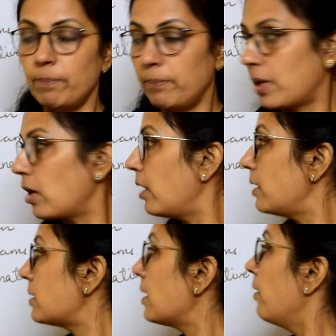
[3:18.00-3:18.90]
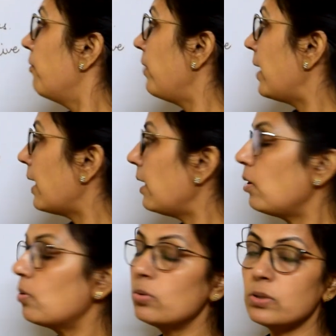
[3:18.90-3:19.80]
because we can
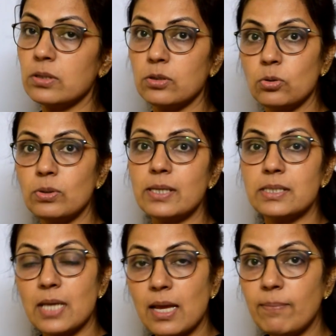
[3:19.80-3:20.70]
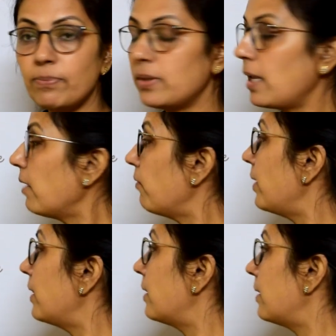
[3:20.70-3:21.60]
do the same thing
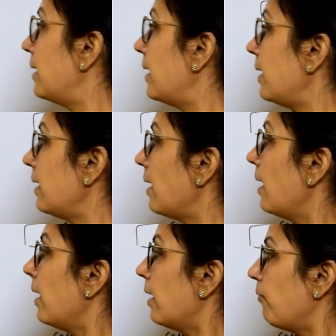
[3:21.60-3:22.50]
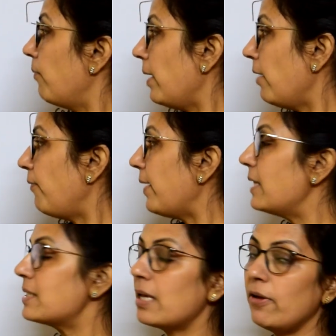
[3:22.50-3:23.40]
with the if
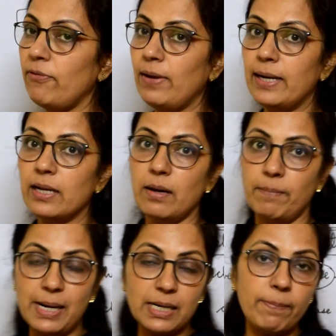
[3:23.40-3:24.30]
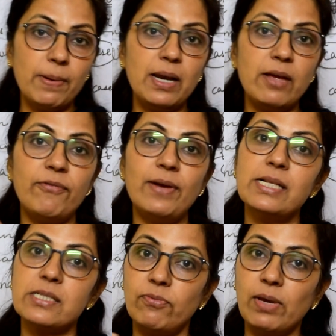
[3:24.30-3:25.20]
else if letter, multiple if
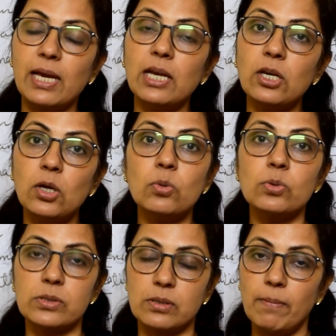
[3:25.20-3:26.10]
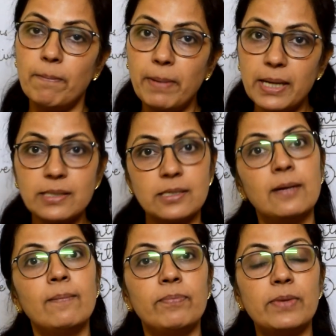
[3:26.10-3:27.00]
else we can use. But
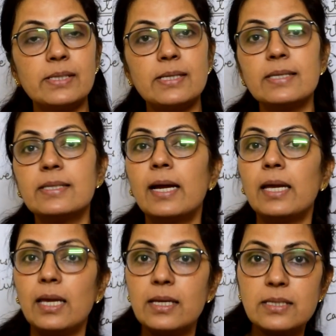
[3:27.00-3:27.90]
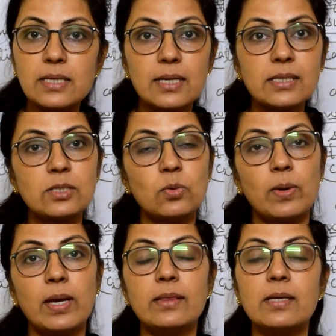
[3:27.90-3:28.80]
this is the easiest
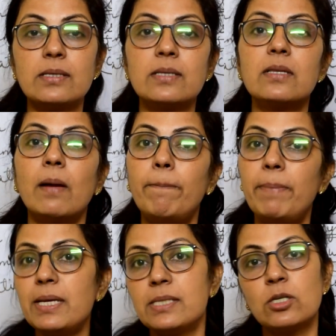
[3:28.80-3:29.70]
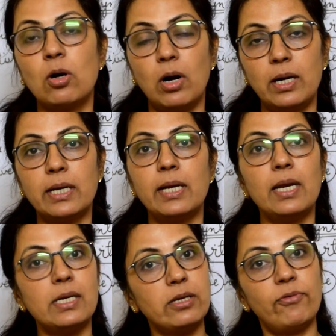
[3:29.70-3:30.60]
way, this is the best
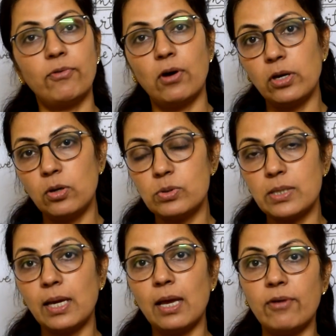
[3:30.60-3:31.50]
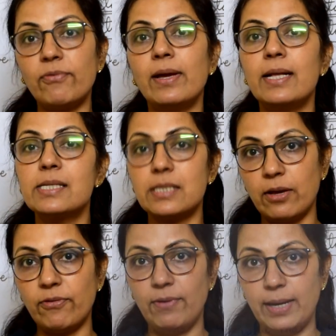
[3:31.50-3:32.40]
alternative for using if else
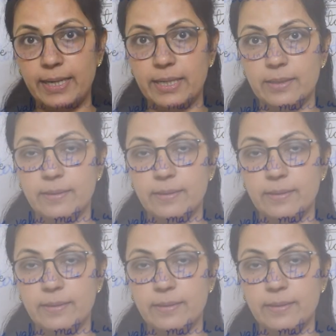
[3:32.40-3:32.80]
if letter.